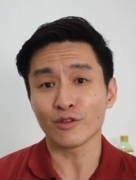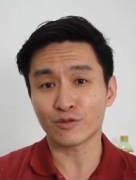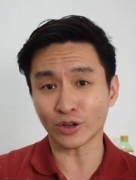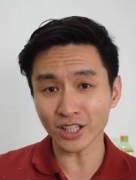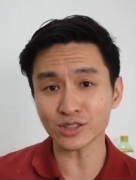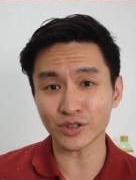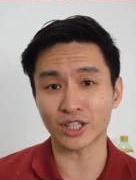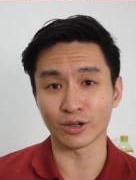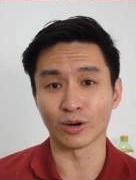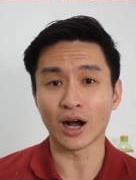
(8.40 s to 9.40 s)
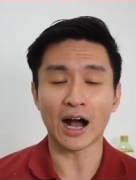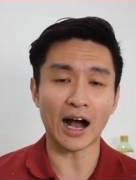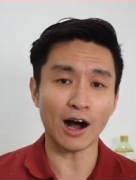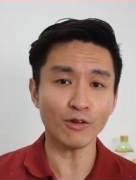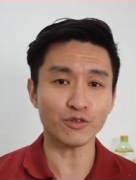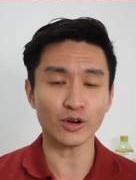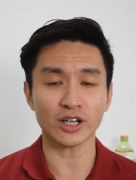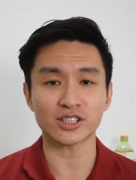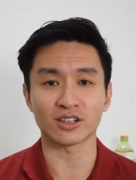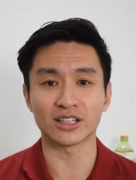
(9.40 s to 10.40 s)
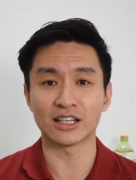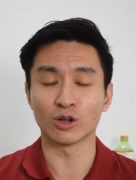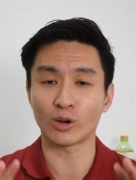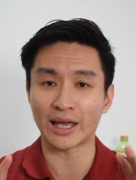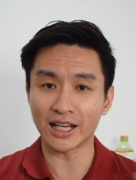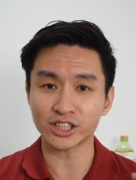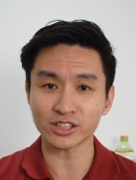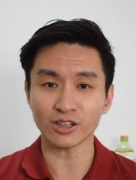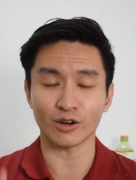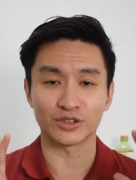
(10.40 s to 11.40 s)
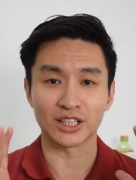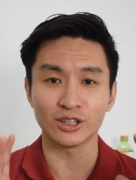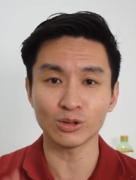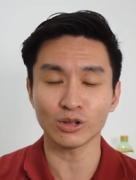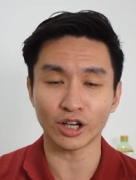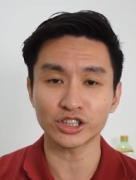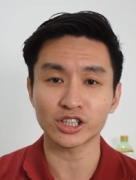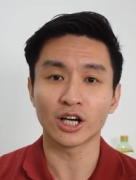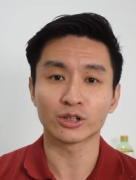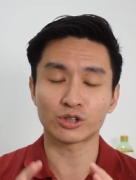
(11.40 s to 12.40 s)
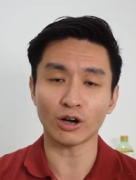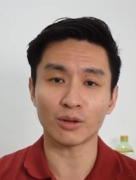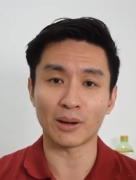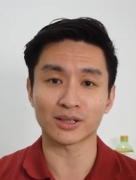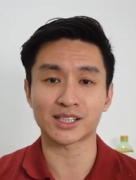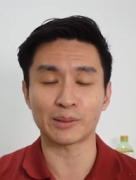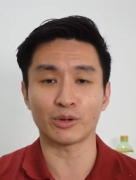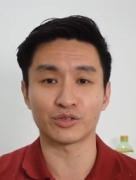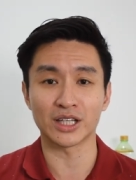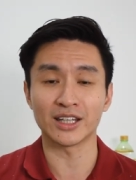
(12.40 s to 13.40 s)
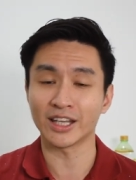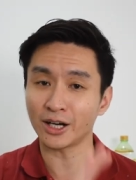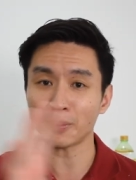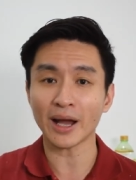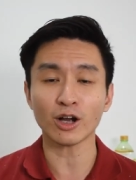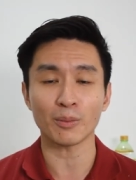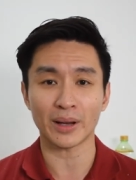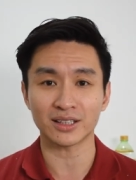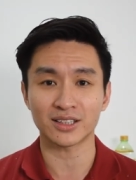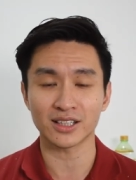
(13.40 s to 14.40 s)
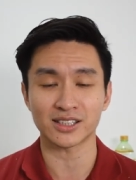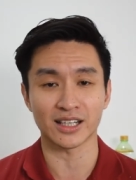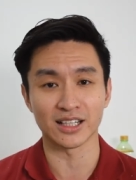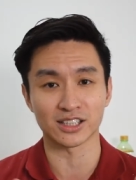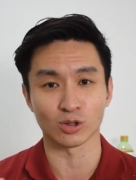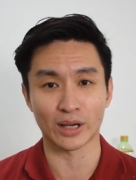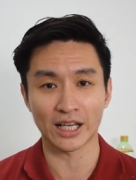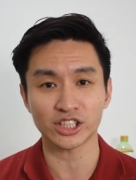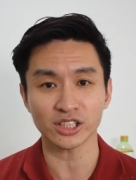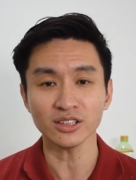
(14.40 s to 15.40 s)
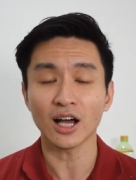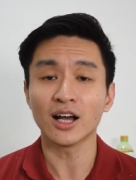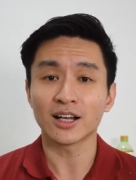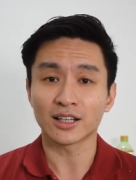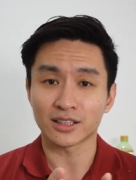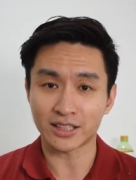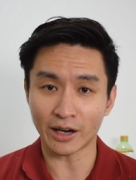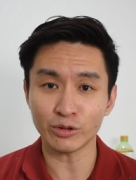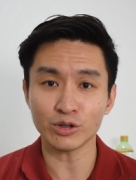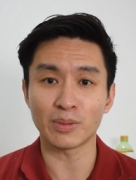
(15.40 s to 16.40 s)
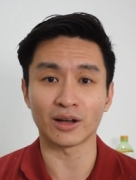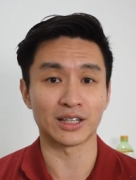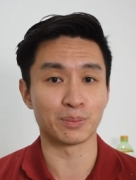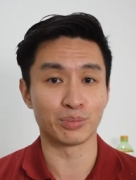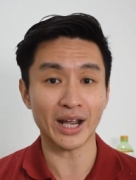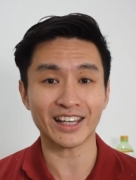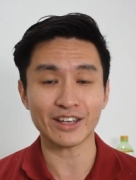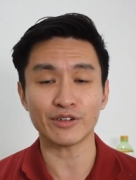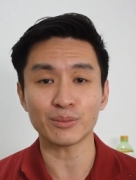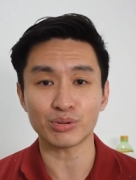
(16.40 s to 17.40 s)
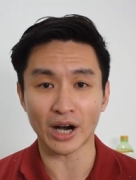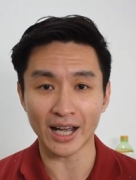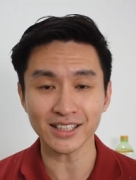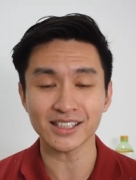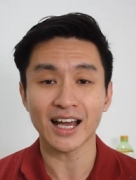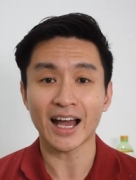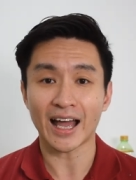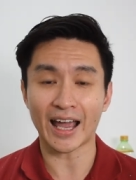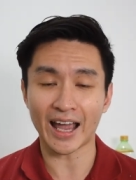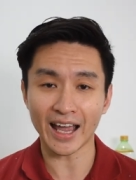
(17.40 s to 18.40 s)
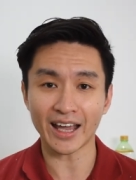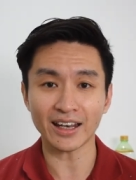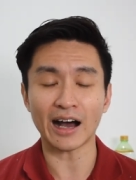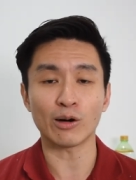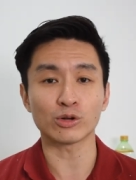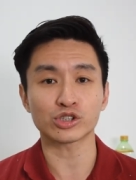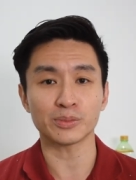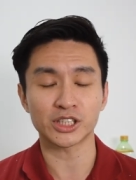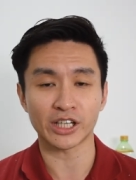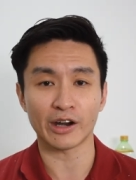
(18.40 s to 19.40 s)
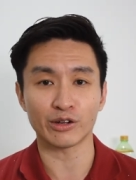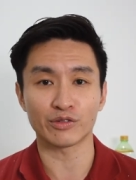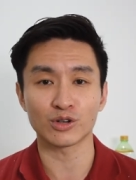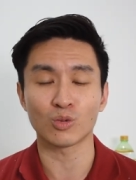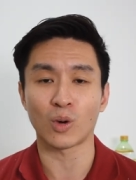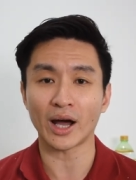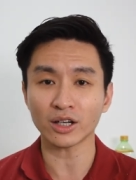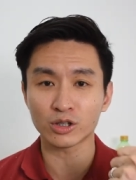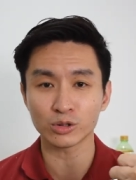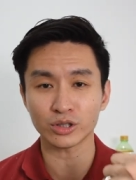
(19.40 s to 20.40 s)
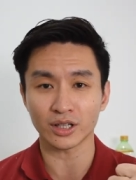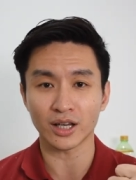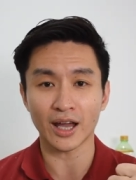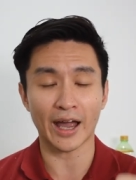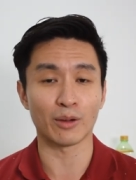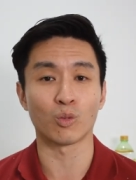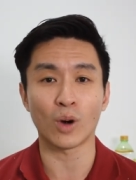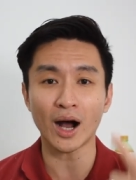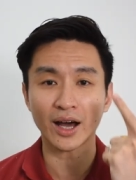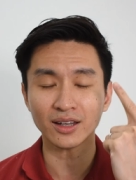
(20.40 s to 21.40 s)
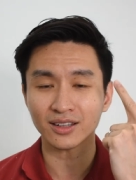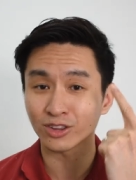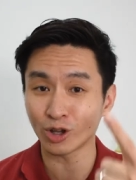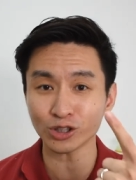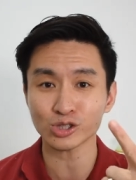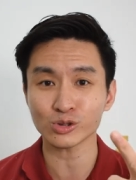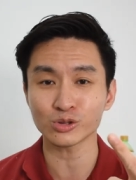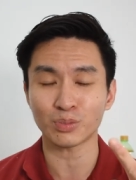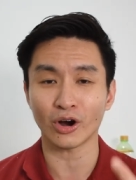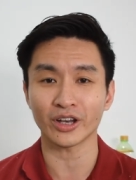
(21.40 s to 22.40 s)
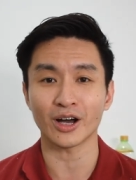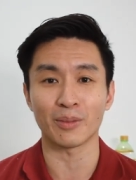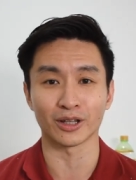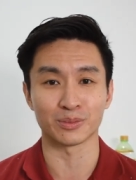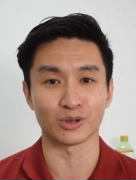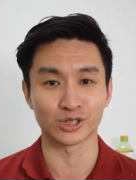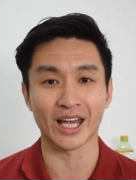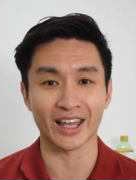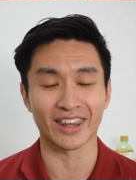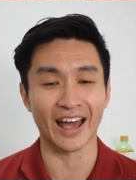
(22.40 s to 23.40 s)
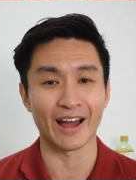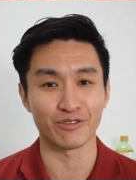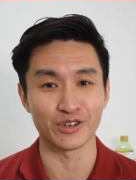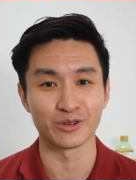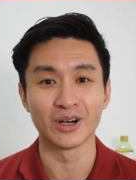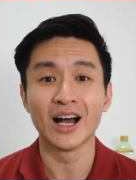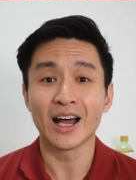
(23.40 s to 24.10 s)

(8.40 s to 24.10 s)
For this video, I'll focus on the location of the new launch, talk about some of the nearby competitors in its location, tell you about the break-even price, and I'll also be sharing with you one good and one not so good point about the project that I feel.